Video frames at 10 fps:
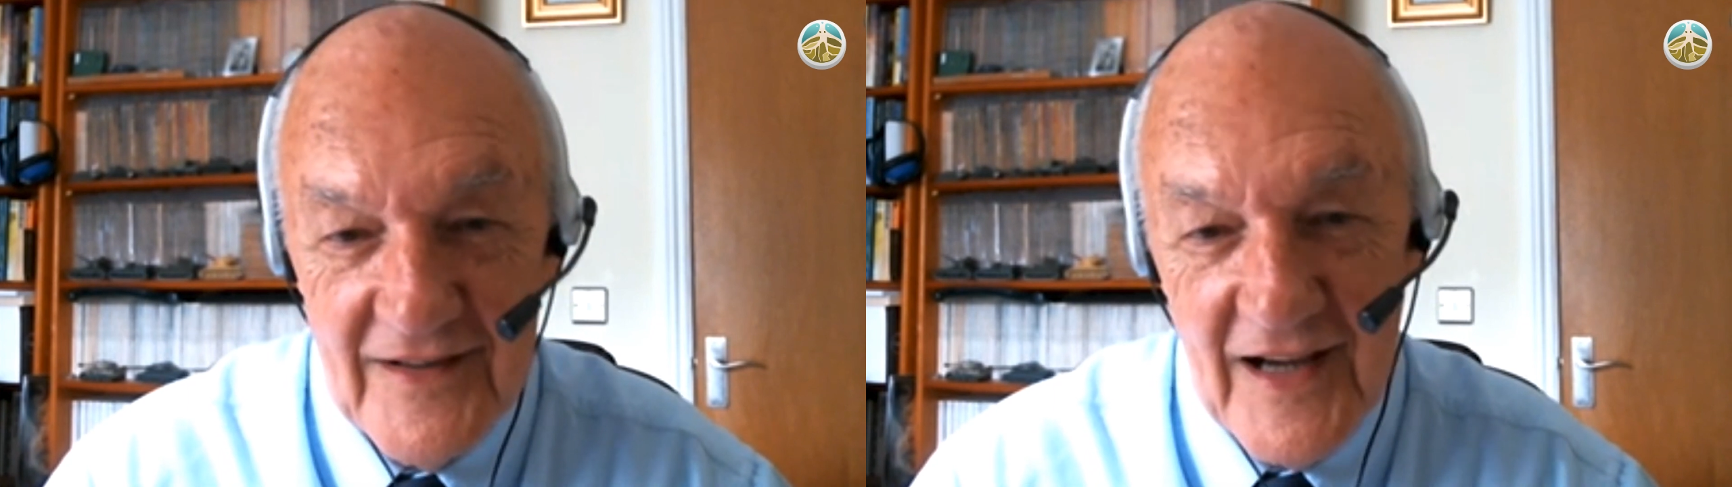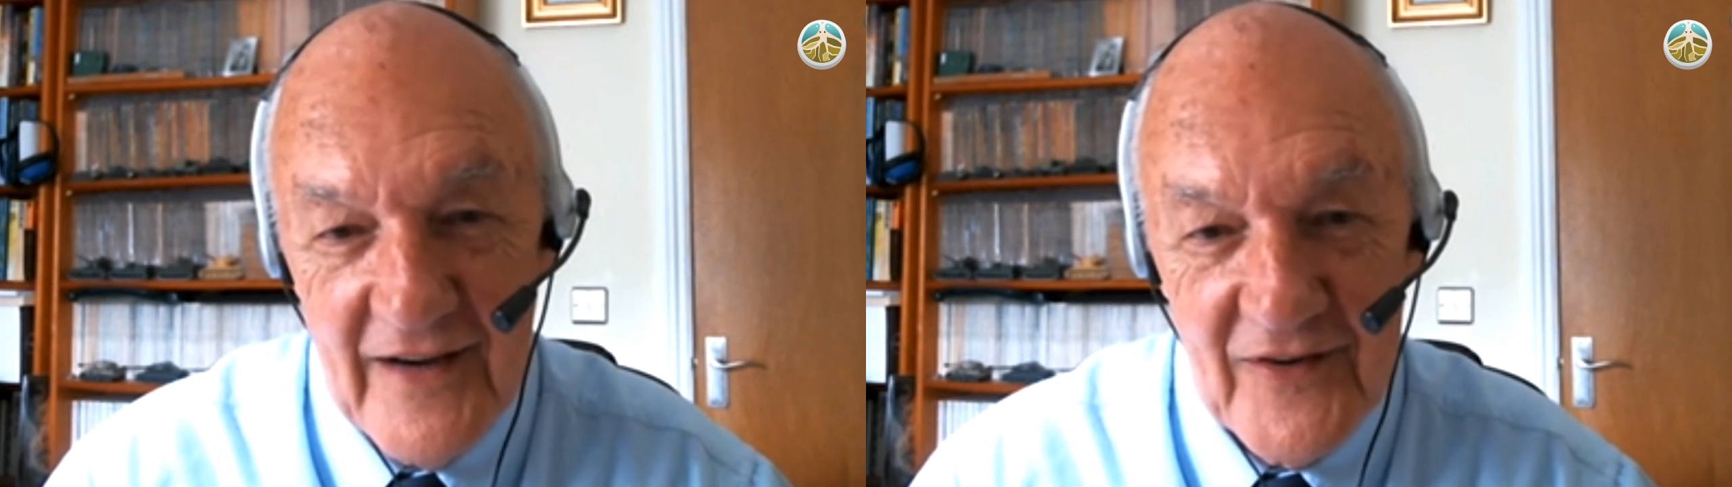
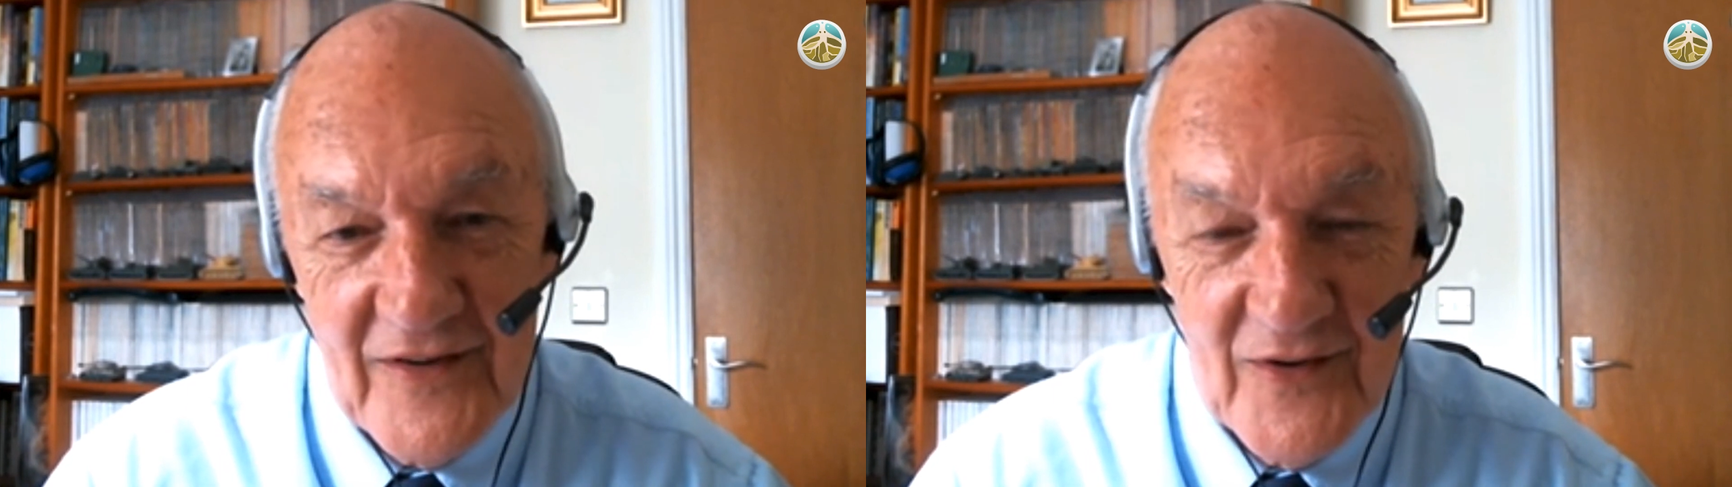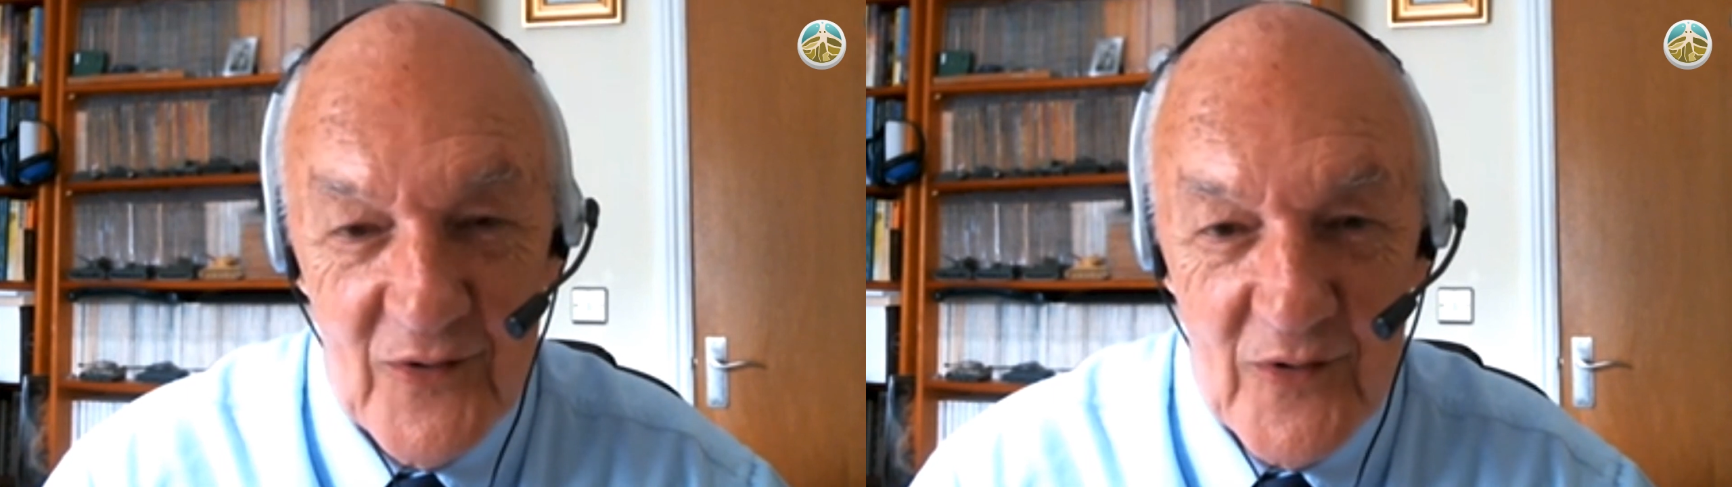they have
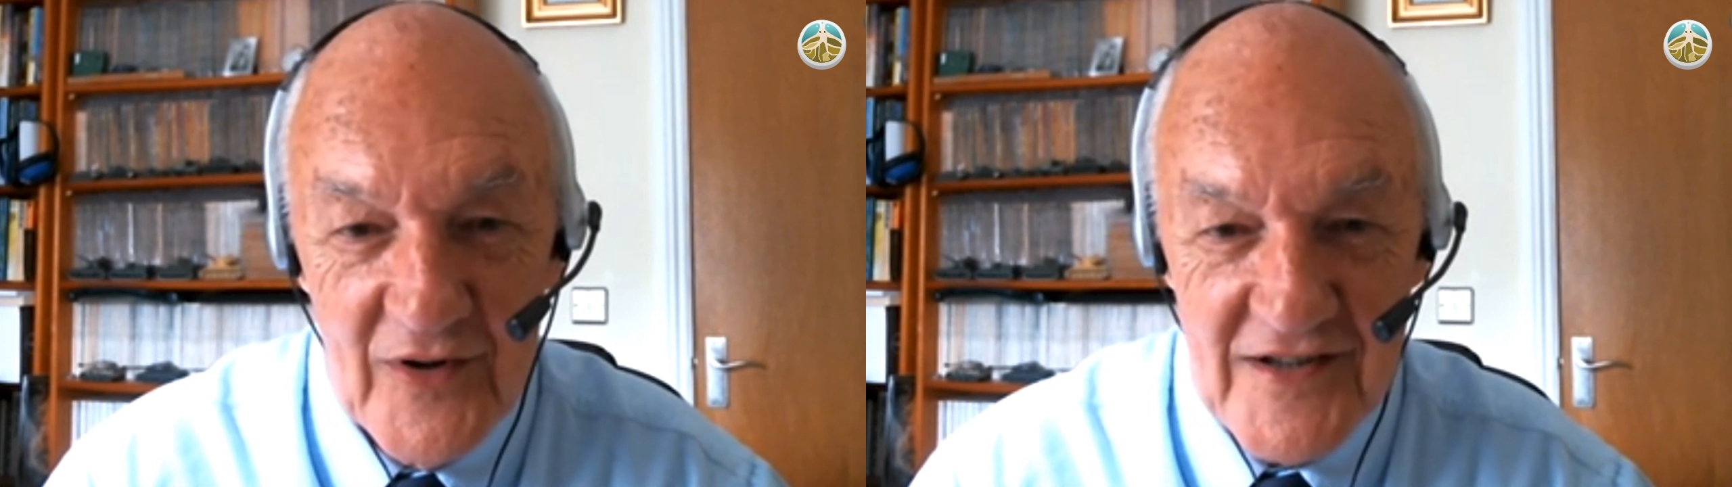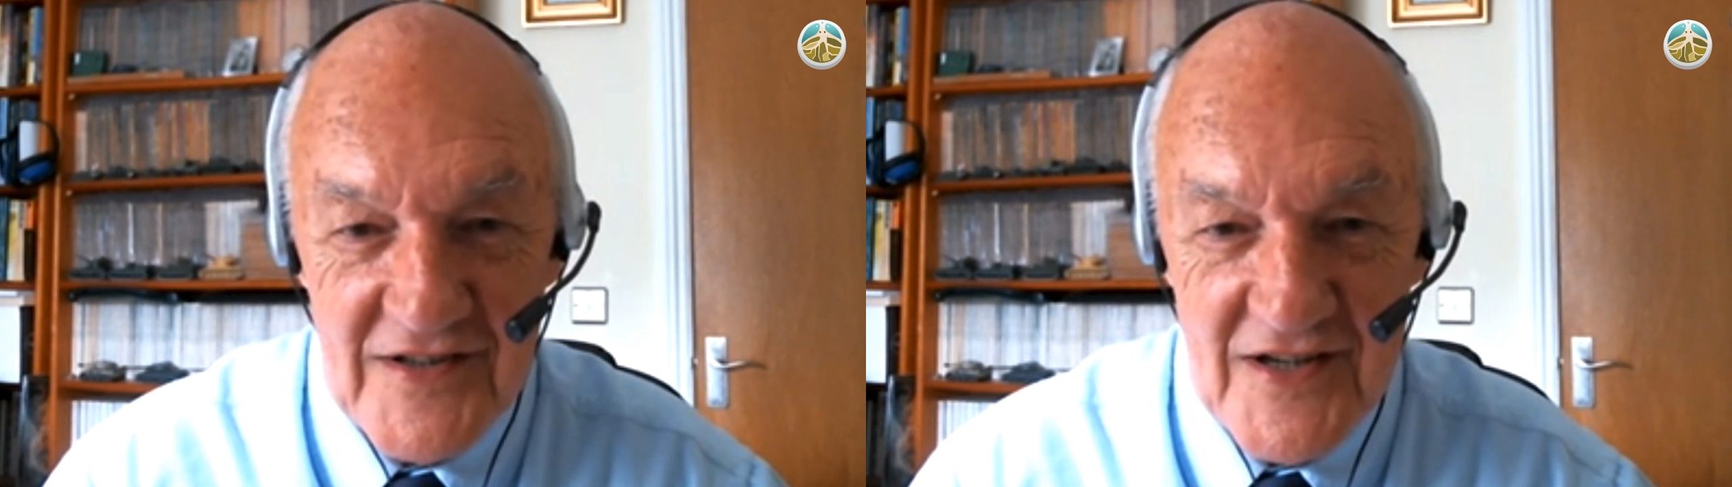an
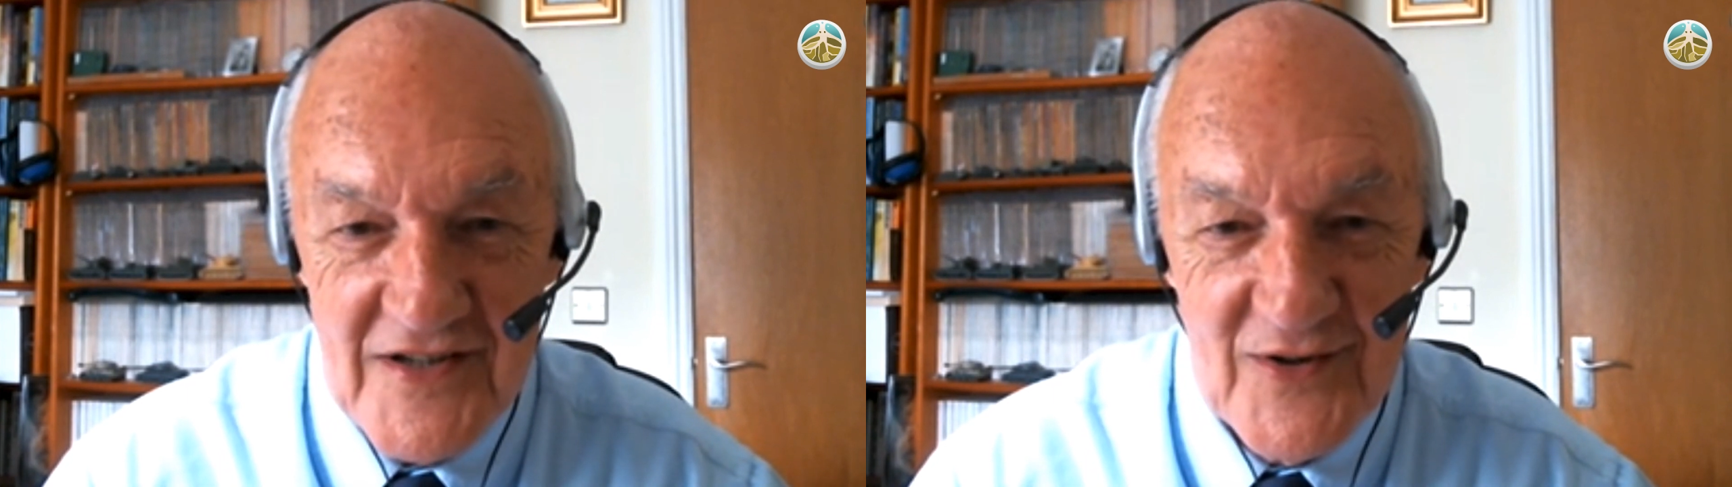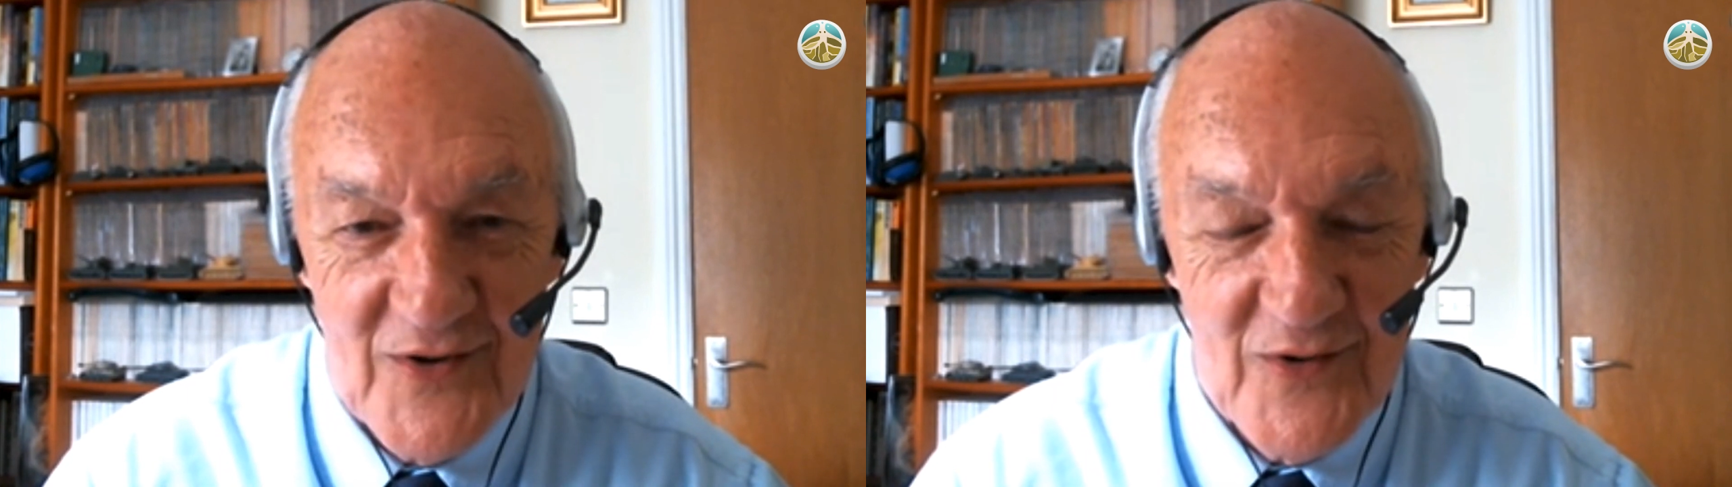
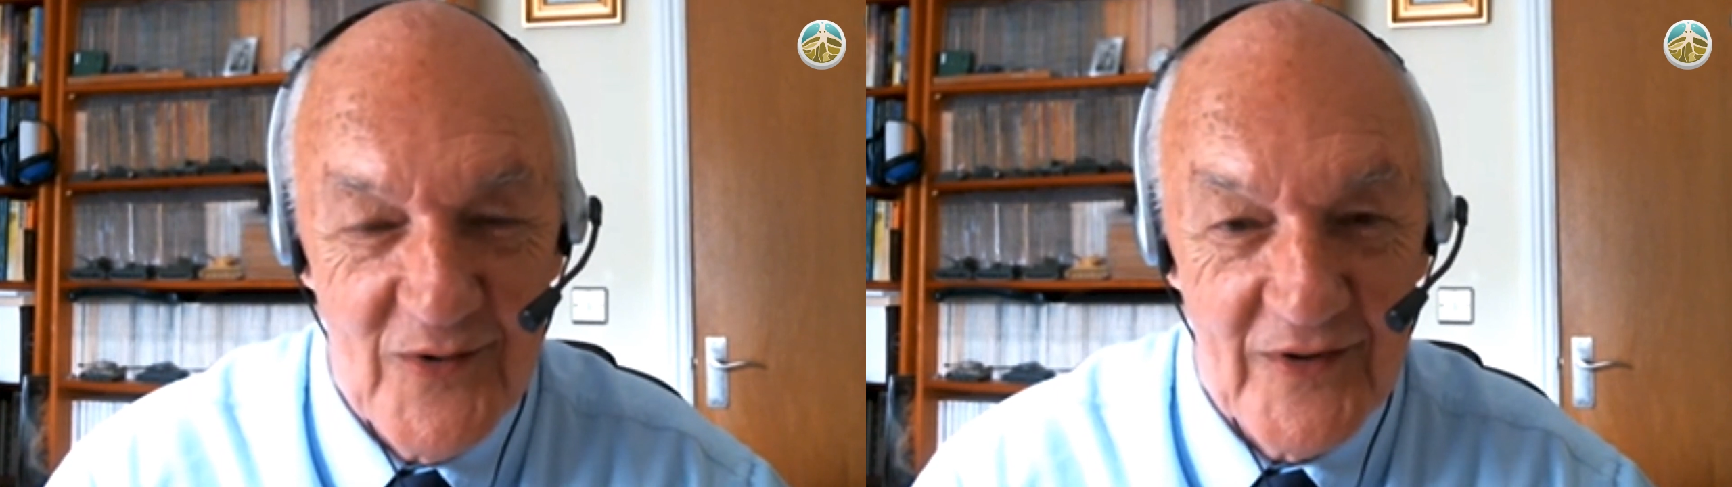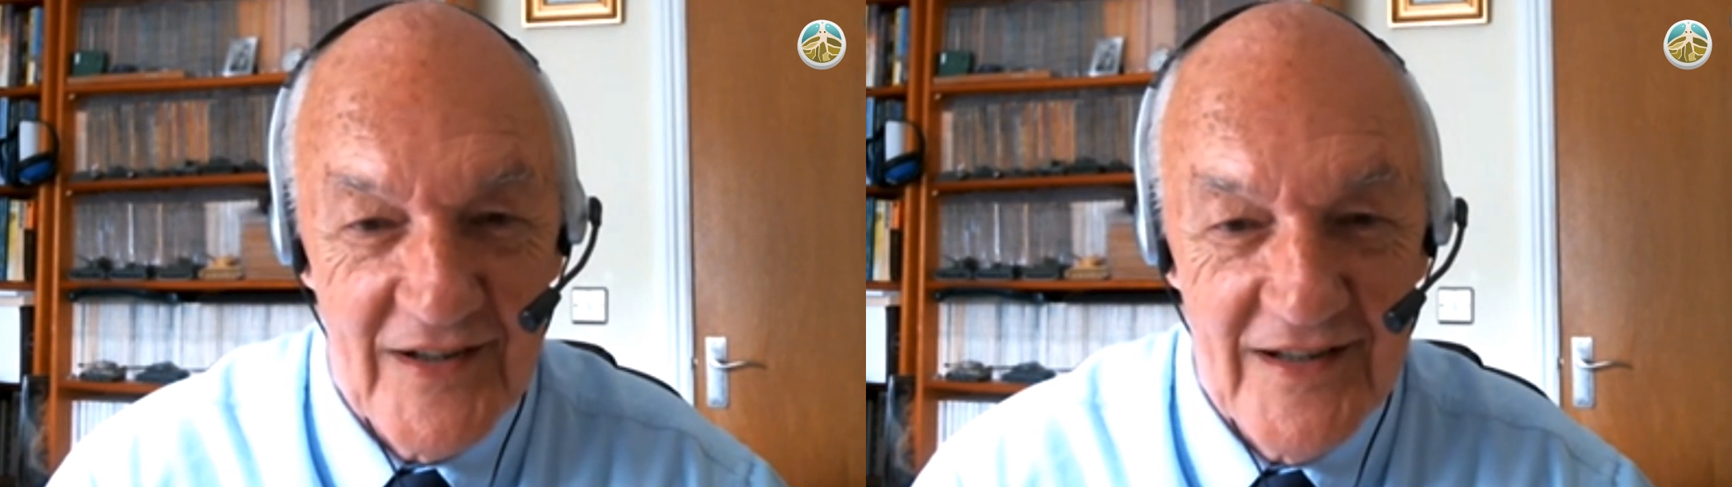organization called